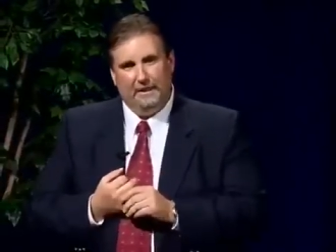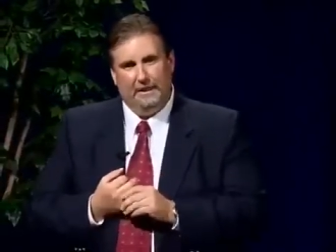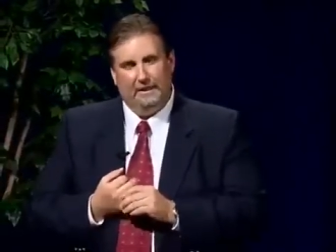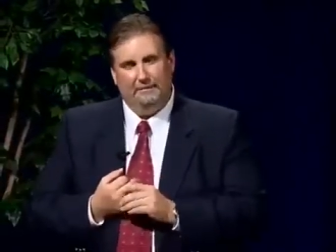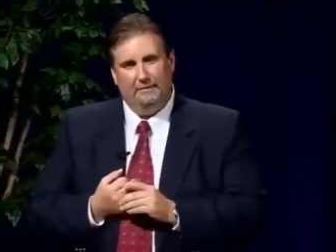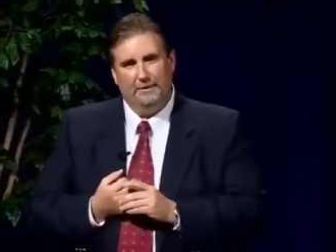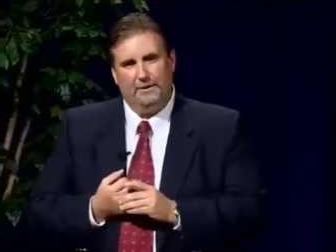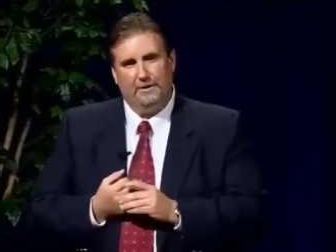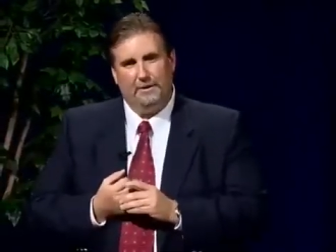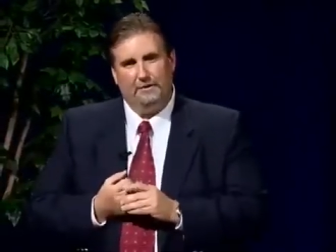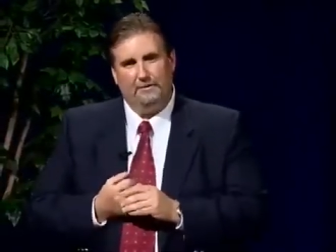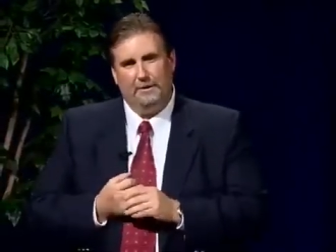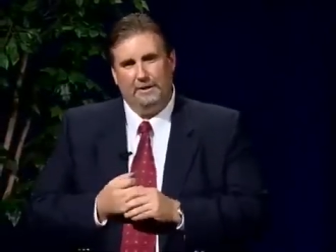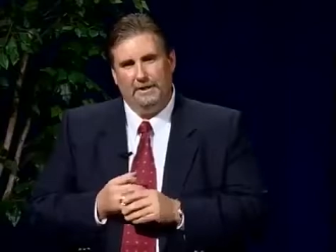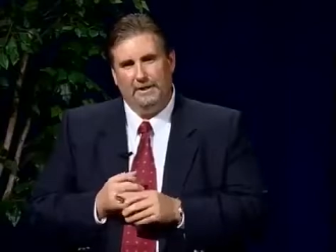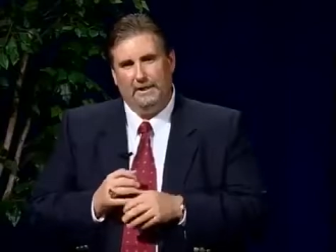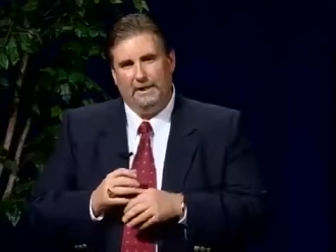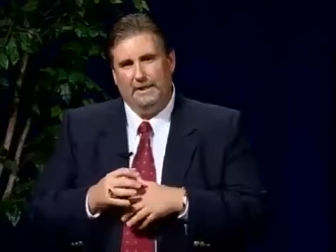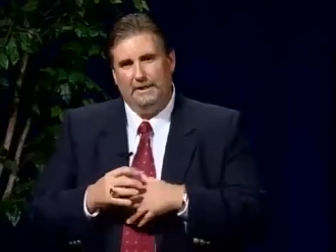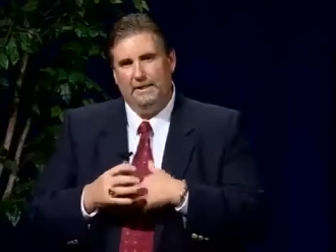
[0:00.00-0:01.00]
And for some
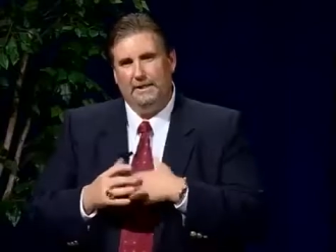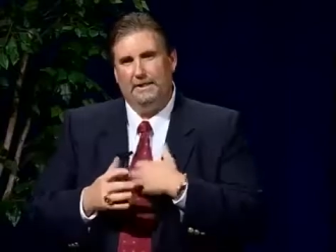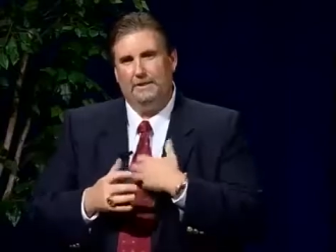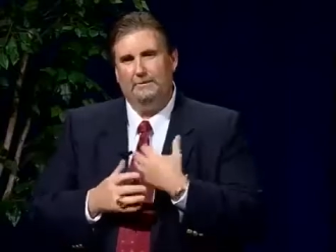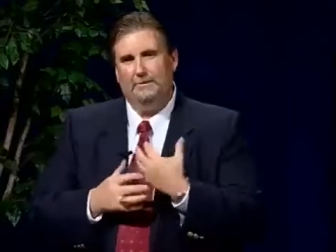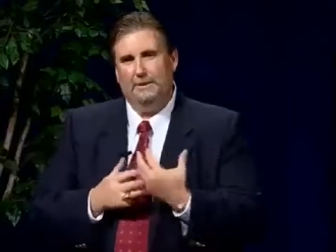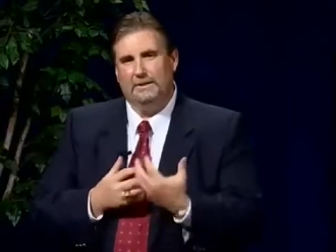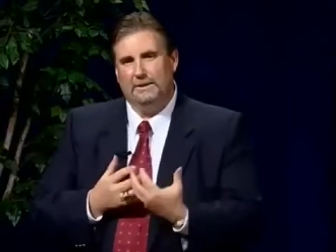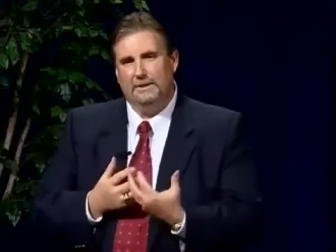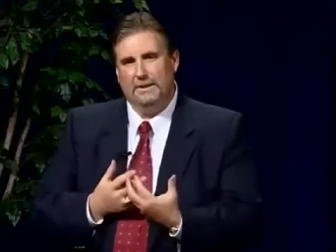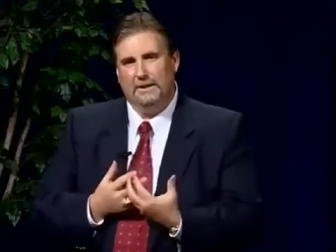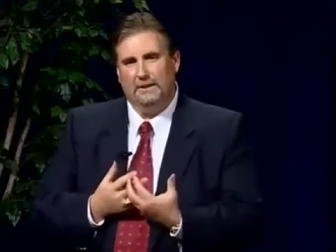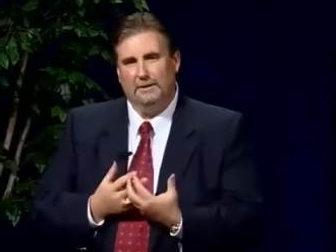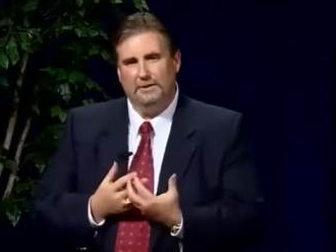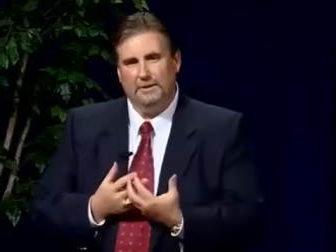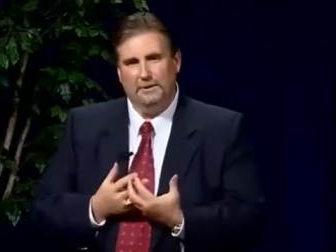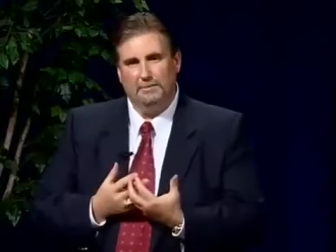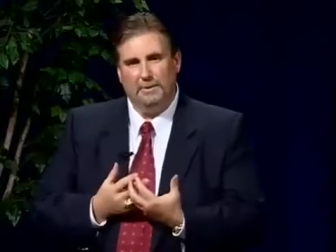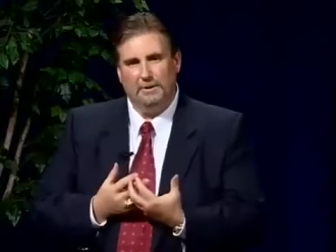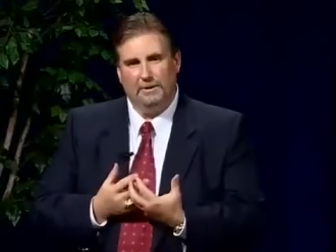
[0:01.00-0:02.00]
reason, I just wasn't
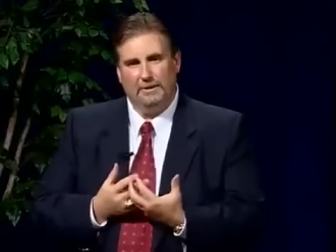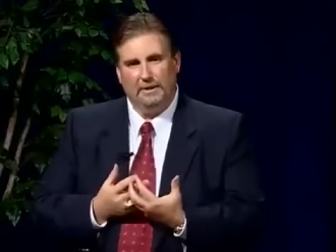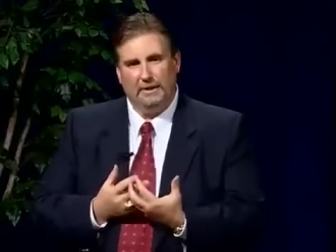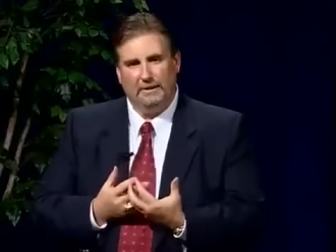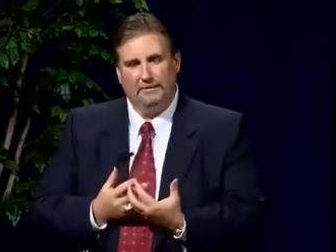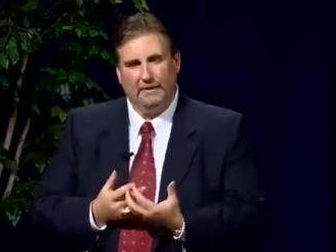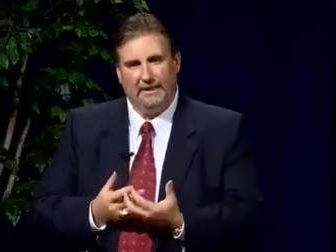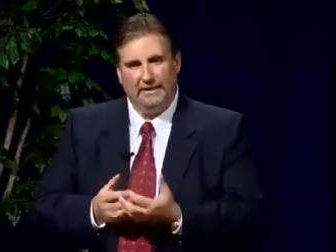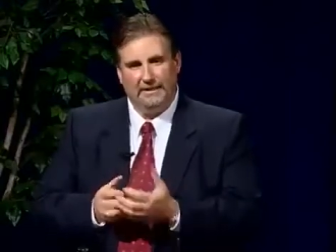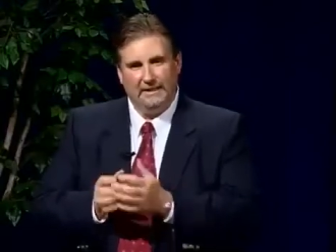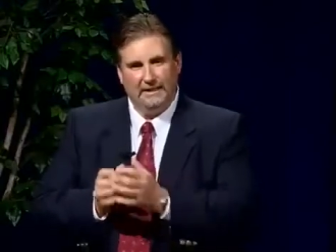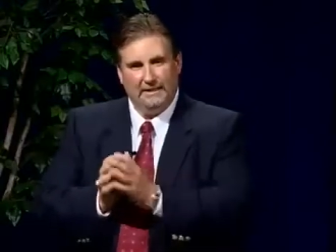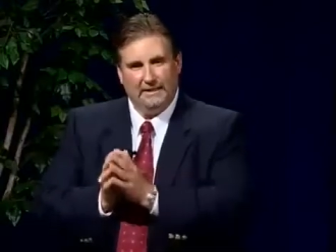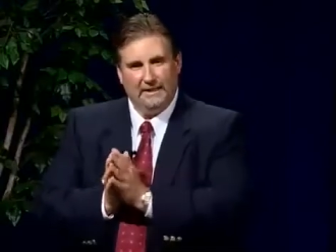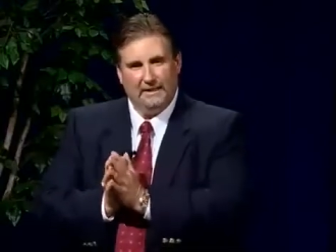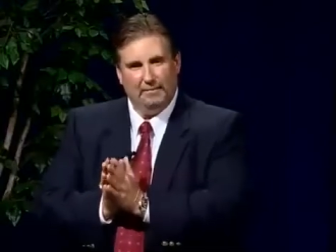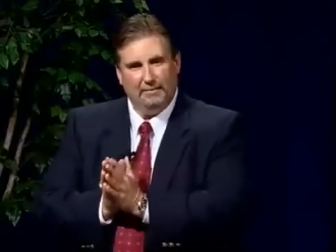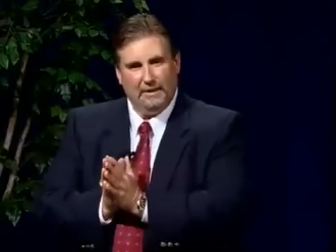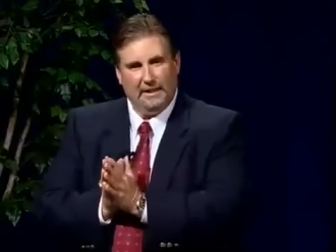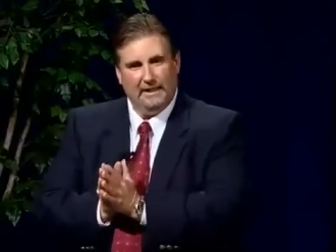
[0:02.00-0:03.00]
coachable enough. I just
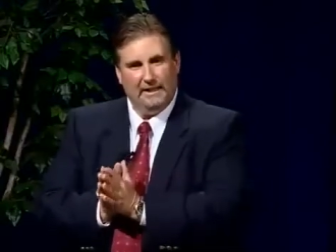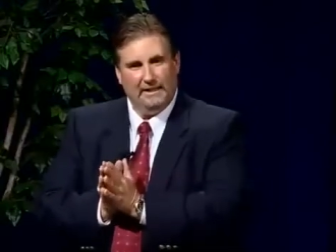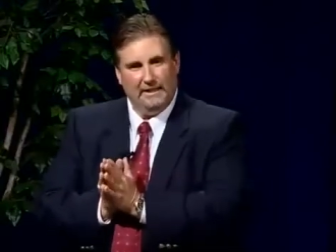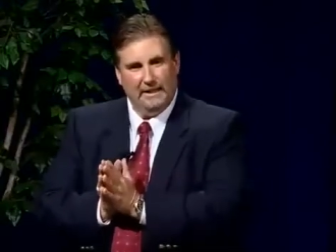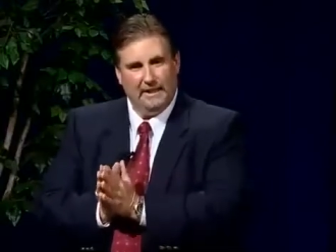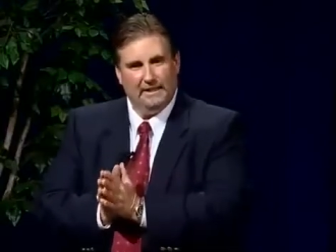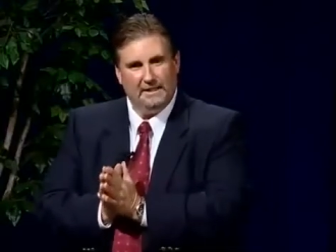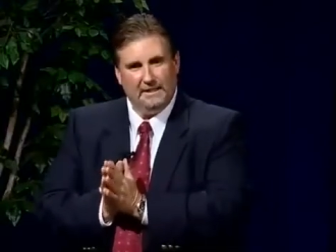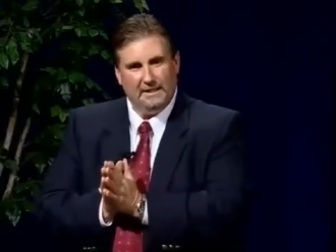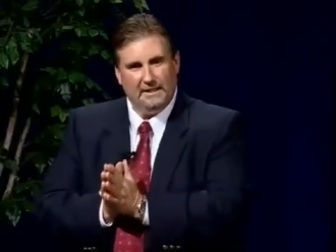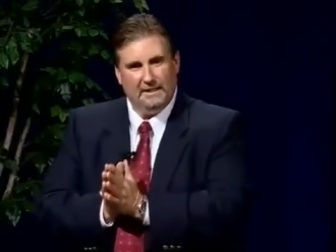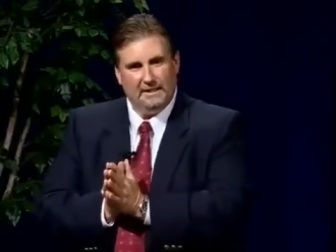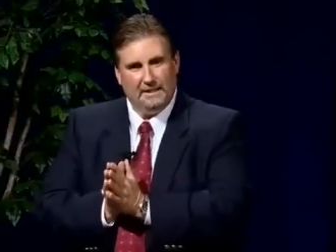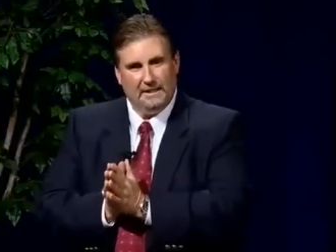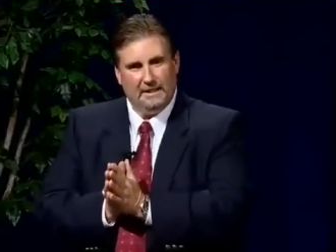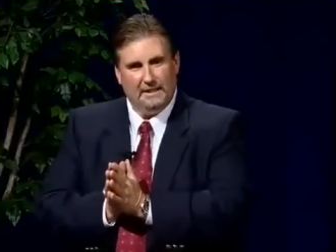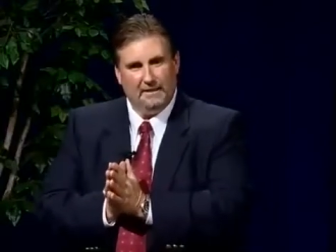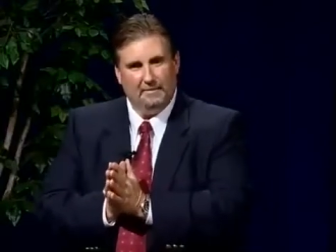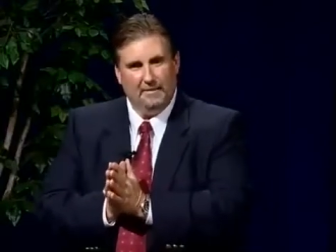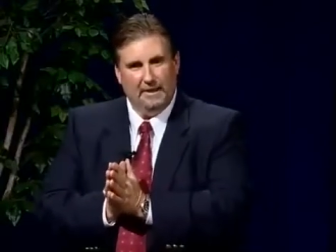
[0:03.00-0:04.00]
didn't pay attention to
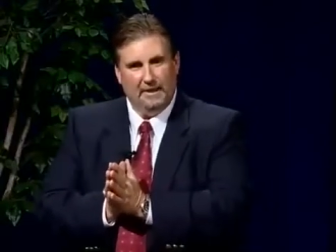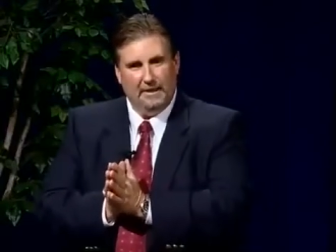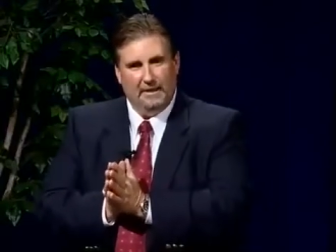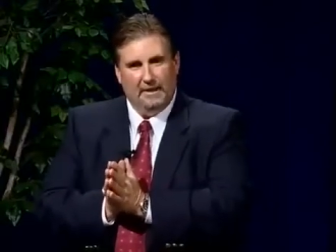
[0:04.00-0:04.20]
them.